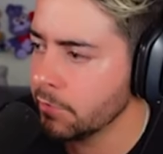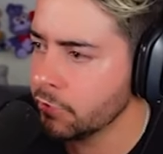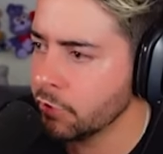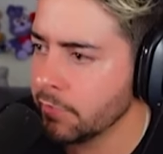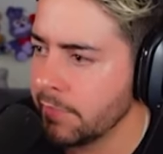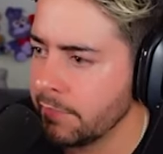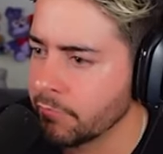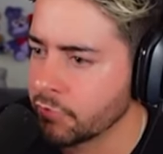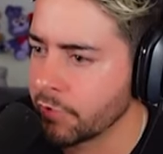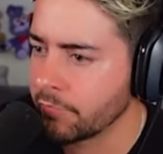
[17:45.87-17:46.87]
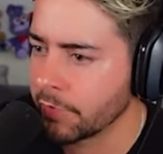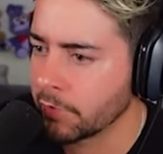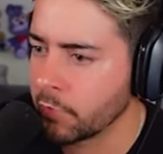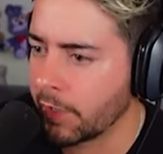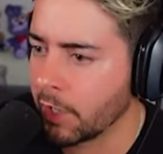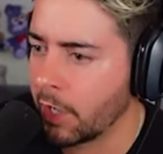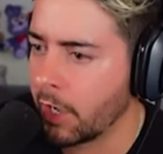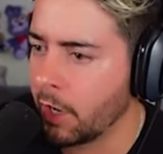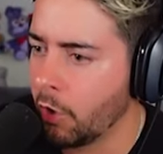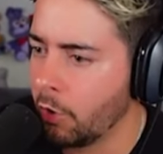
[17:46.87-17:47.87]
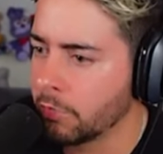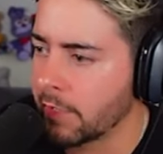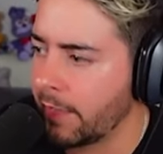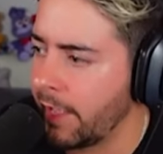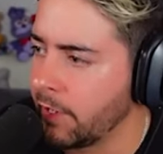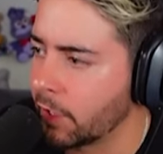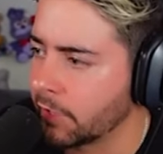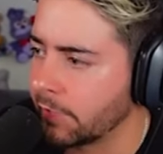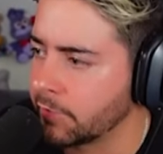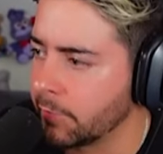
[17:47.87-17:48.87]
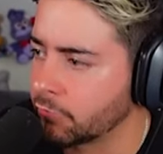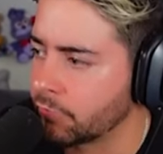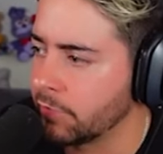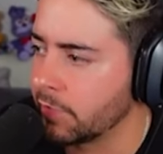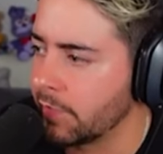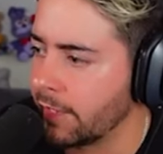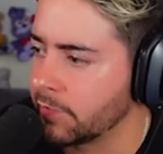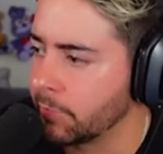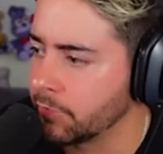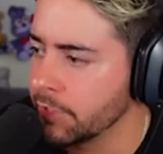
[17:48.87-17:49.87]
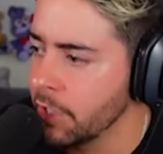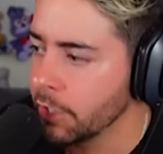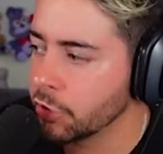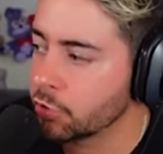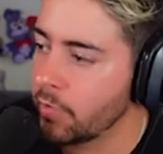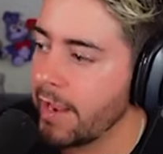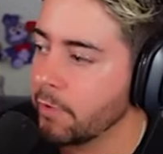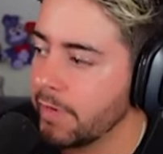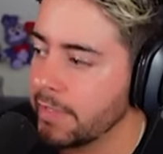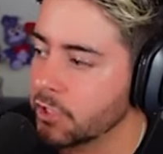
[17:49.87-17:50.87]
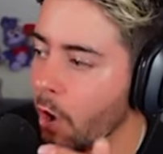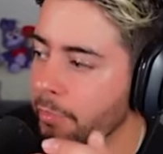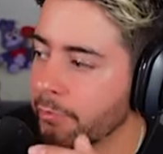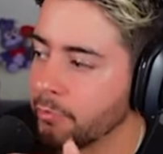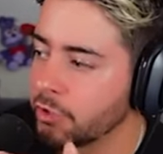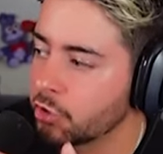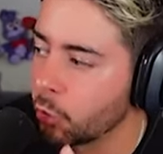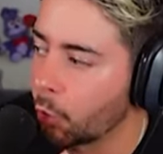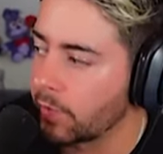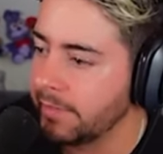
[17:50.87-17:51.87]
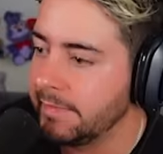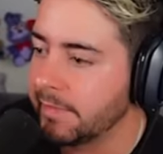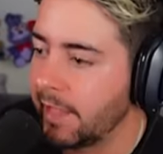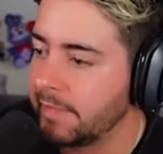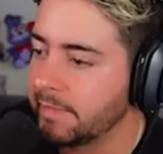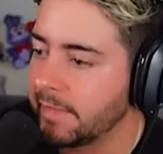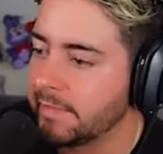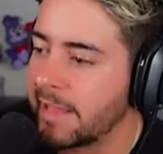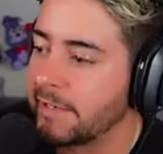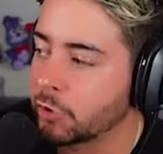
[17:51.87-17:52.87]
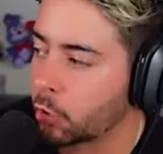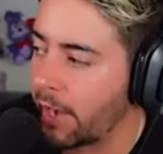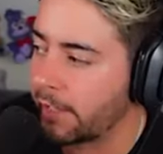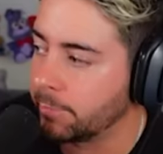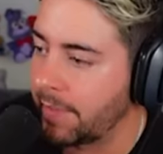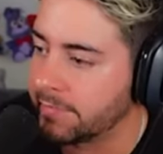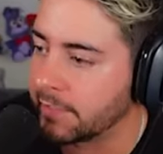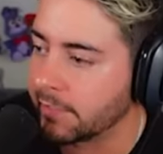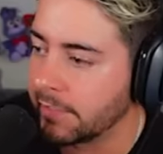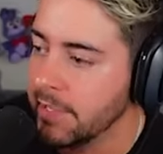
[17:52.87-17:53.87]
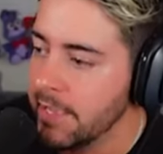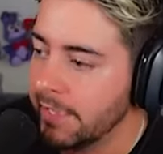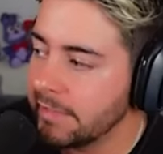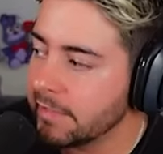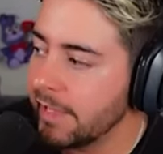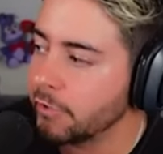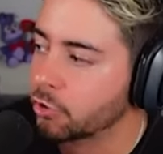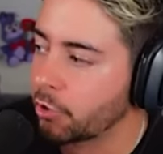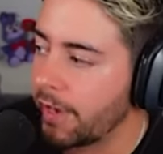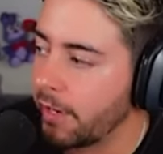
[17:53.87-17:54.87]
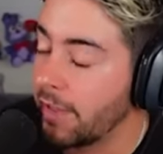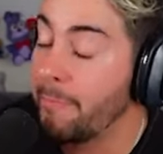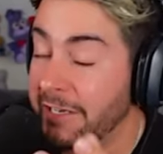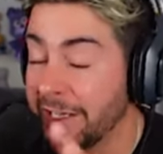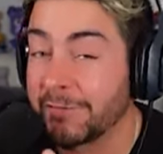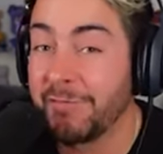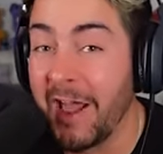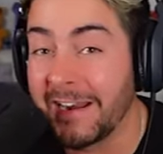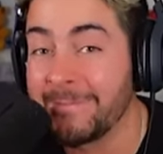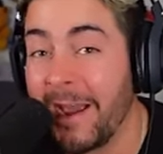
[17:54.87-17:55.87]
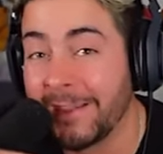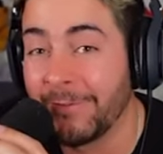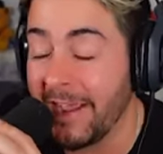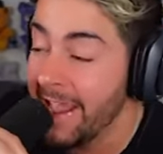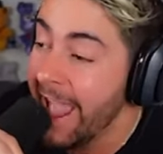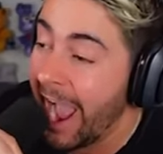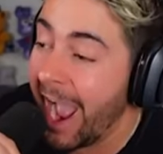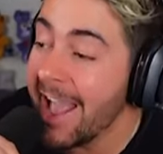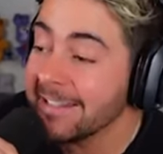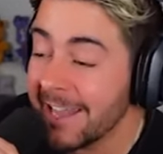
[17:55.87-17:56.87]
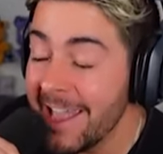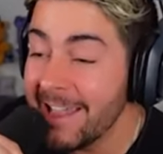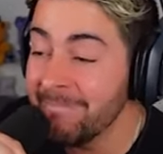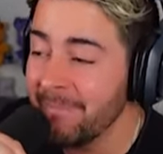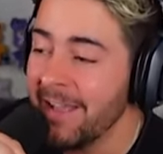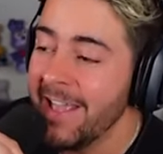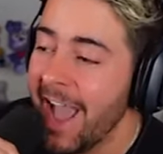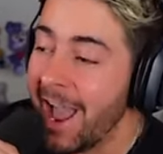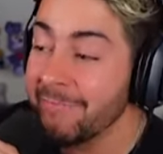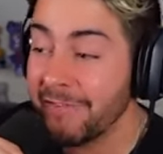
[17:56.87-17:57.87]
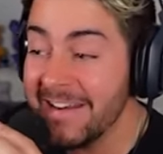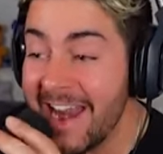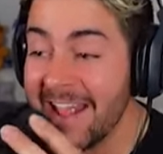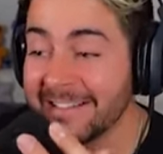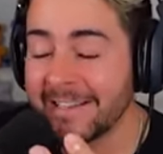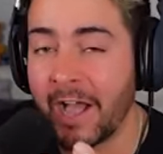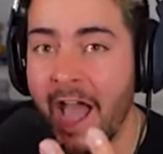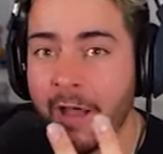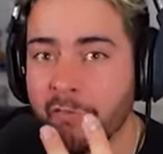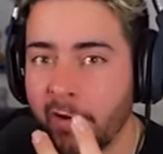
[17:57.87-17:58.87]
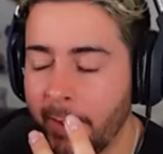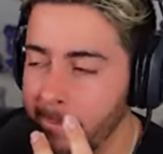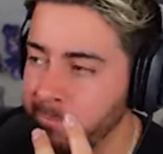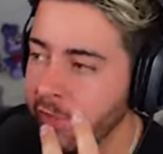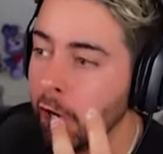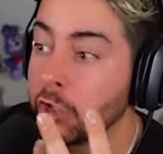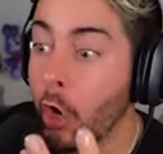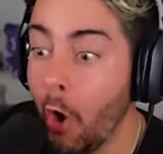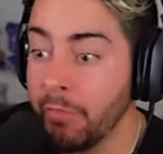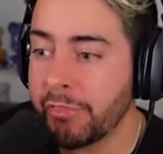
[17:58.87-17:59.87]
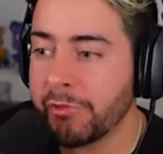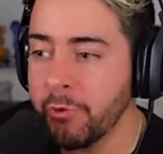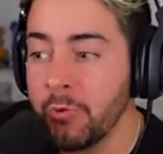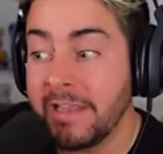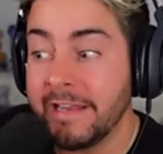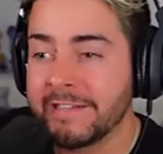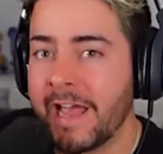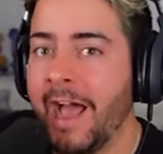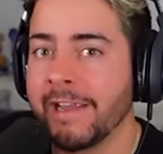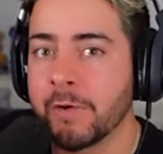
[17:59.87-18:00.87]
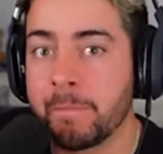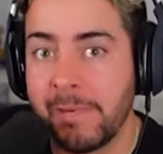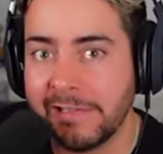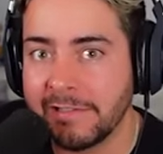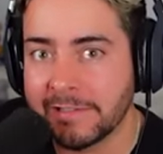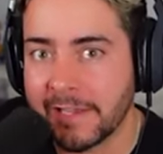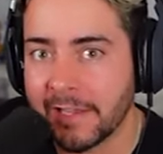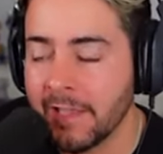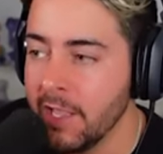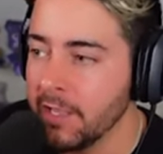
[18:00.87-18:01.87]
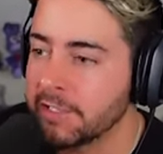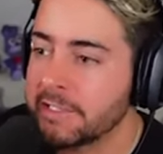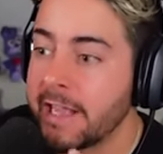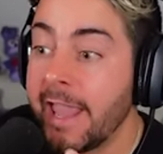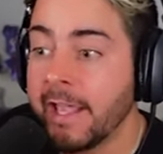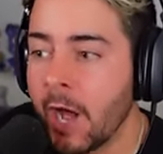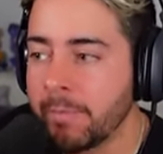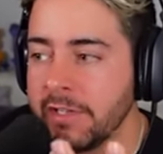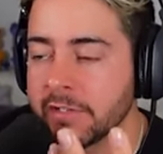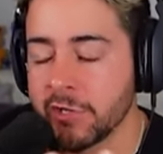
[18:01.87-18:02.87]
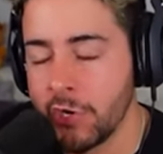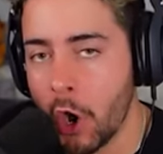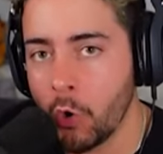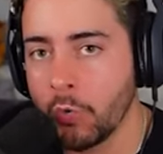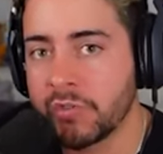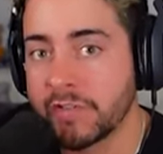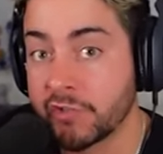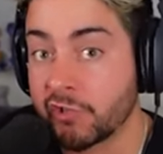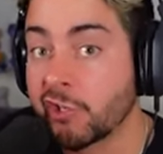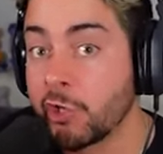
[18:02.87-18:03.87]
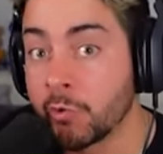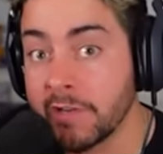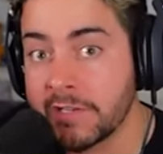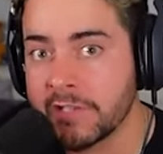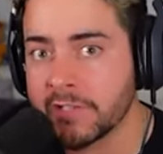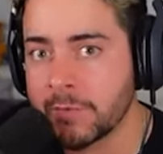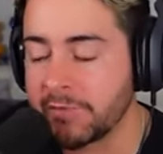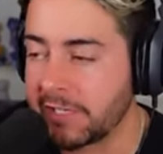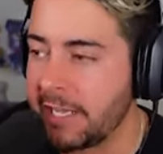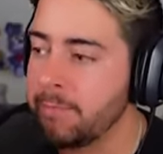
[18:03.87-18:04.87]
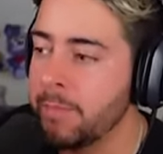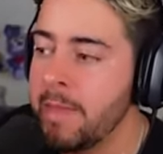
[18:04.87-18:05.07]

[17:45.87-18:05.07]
Let's look in the inventory real quick. Uh, all co A R collectibles, real collectibles. Because Gregory has gone through the store and he's, he's he's laid a trail, basically. He's laid a trail, which is funny, by the way, as him and Vanessa have um, gone through the entire building, setting up these nodes as a security system to keep the